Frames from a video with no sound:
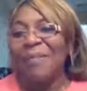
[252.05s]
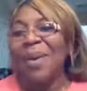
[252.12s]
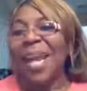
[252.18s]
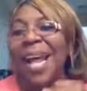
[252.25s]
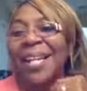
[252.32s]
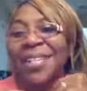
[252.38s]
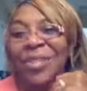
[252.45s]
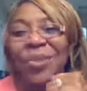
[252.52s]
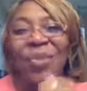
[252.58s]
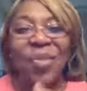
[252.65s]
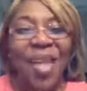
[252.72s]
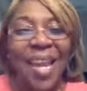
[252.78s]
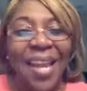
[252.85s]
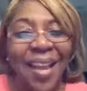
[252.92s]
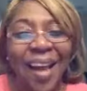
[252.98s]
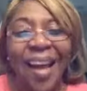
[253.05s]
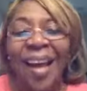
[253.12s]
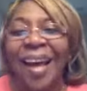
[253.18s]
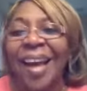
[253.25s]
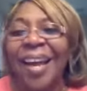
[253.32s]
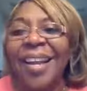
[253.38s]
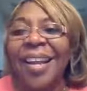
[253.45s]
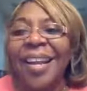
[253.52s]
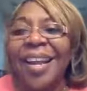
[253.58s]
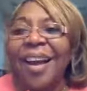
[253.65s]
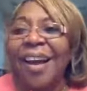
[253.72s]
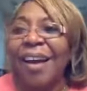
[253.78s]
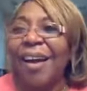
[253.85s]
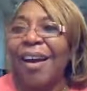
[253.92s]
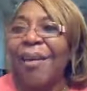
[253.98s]
But I do thank God
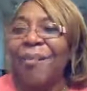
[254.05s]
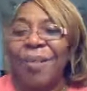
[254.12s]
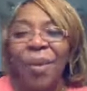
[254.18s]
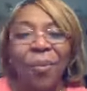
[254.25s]
um,